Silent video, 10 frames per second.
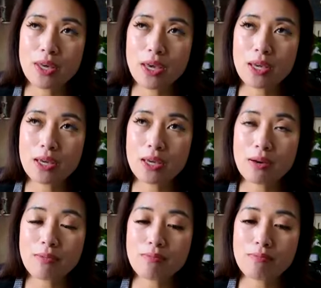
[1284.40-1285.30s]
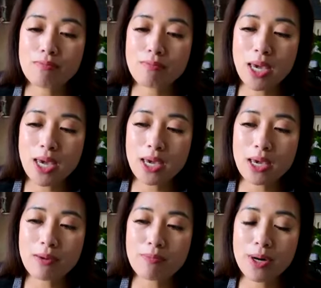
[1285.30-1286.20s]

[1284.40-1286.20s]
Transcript: they may